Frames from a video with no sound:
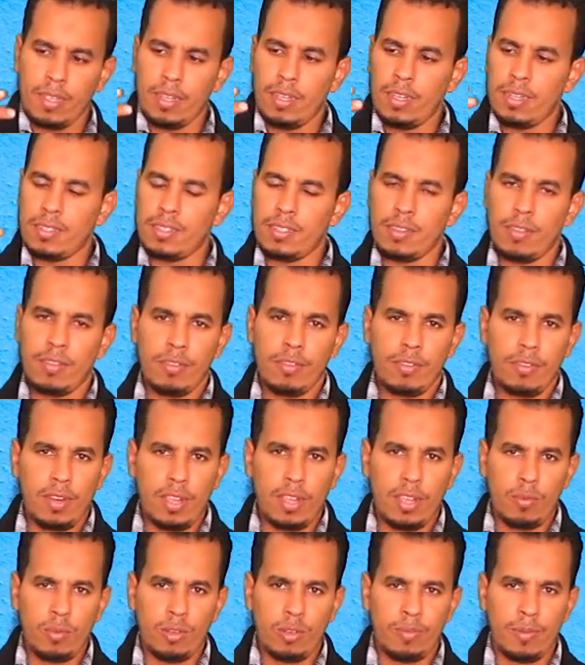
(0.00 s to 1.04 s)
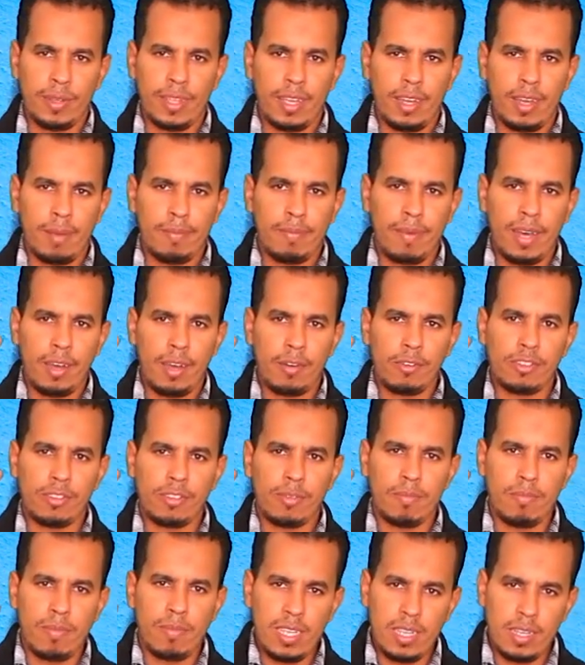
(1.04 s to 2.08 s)
Lesson 3 would be about
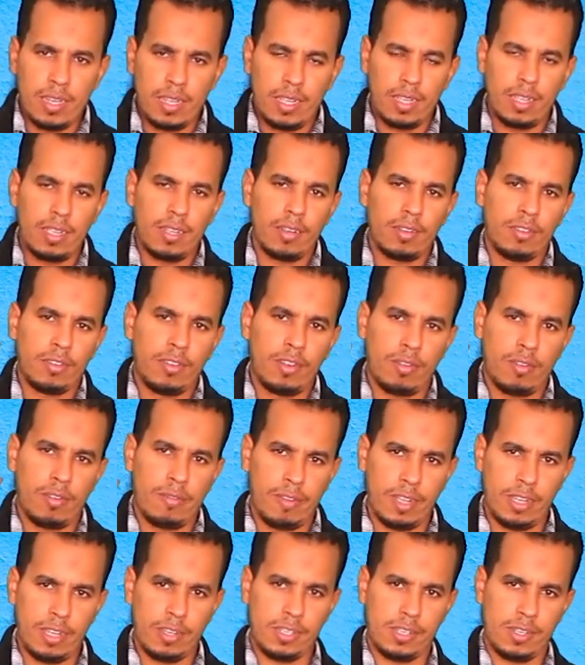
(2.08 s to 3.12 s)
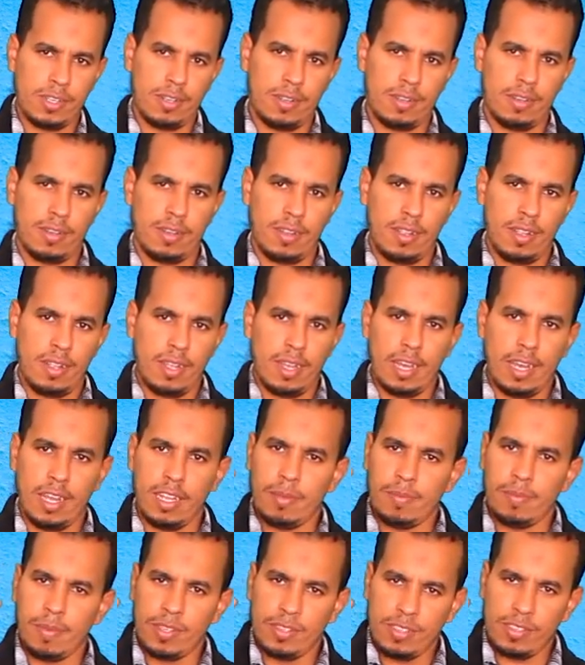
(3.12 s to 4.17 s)
meaning, derivation,
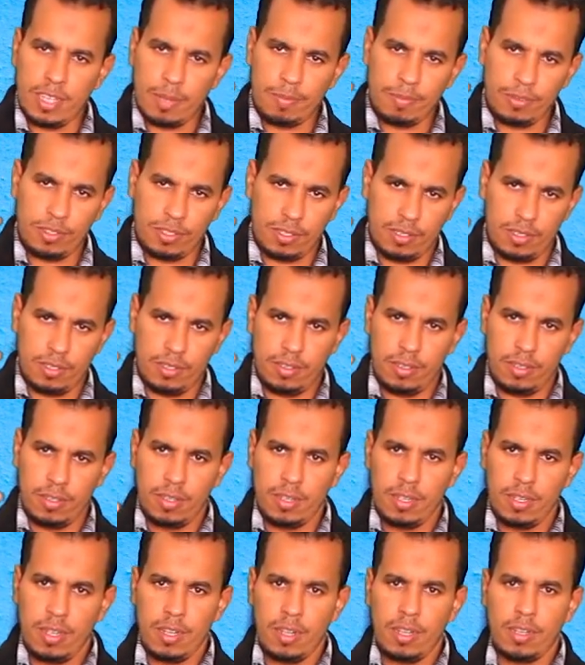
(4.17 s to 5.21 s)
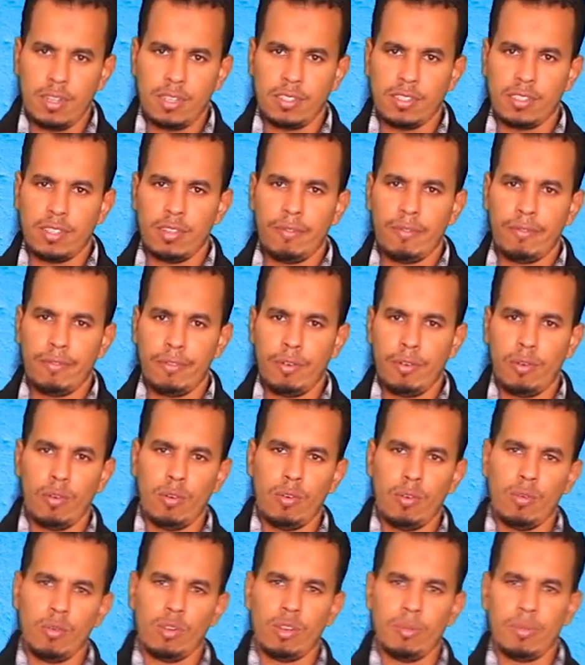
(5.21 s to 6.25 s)
and perception. Lesson
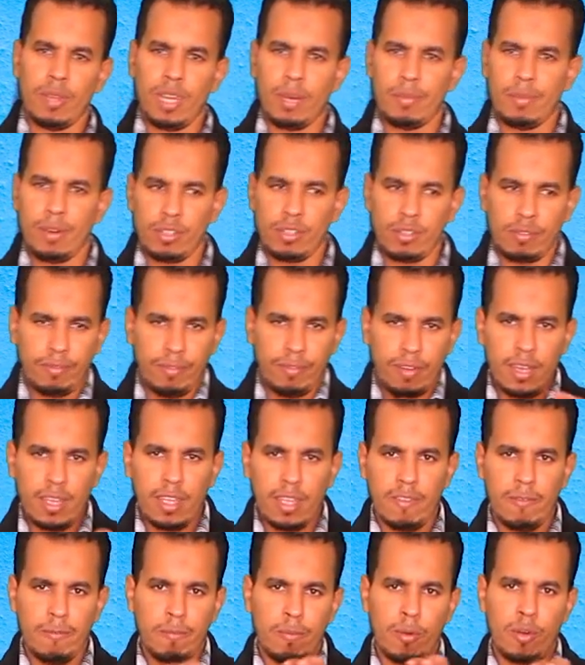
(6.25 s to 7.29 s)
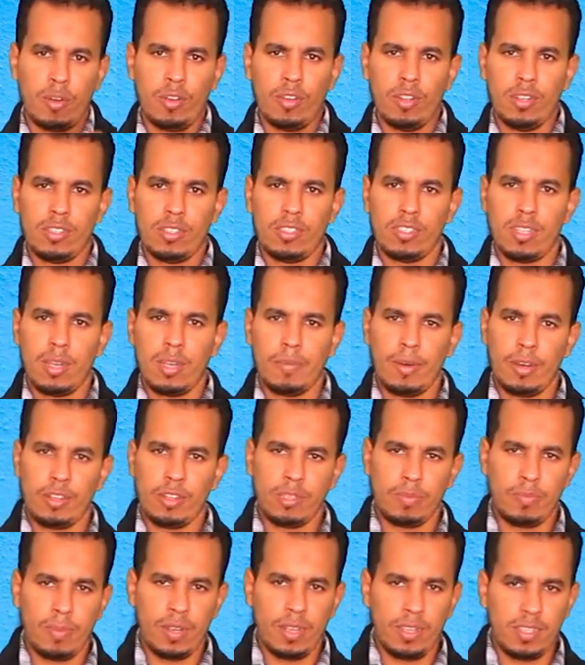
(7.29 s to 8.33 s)
4 would be about 5 points about
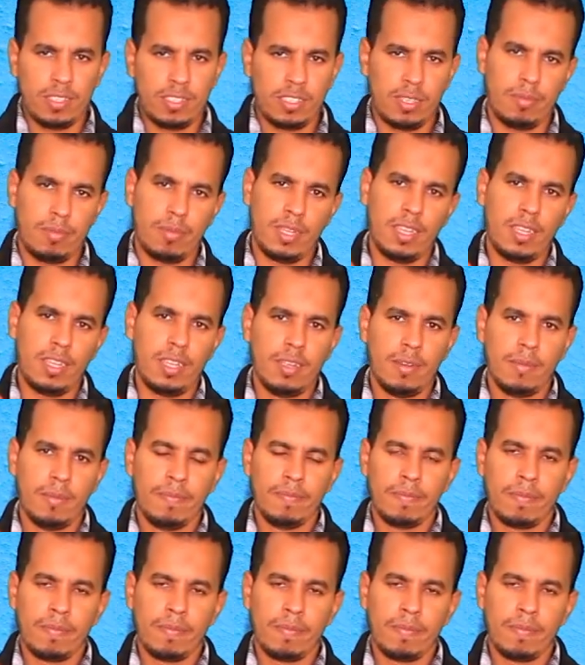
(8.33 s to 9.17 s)
polysemy